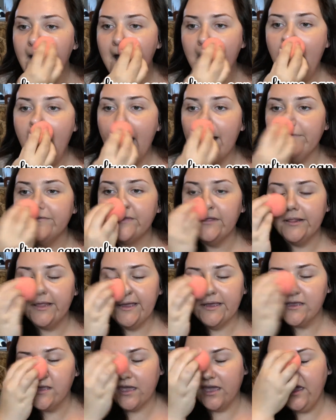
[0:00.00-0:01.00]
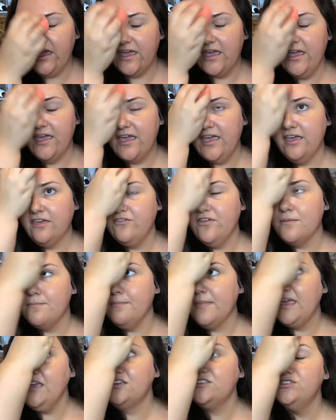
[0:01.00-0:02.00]
I feel like if it
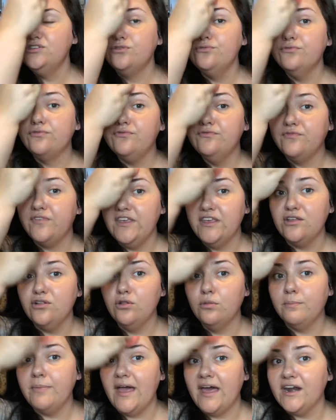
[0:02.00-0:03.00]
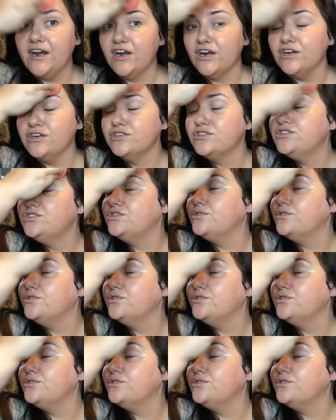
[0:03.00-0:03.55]
makes you feel better to